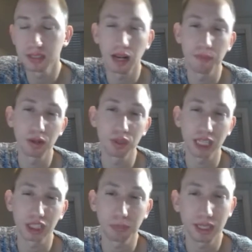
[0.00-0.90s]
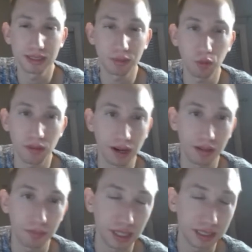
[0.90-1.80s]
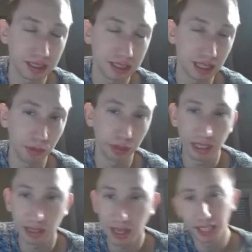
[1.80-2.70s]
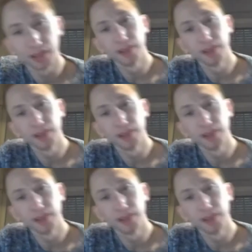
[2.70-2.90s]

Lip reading: There was actually one of my places that I really liked,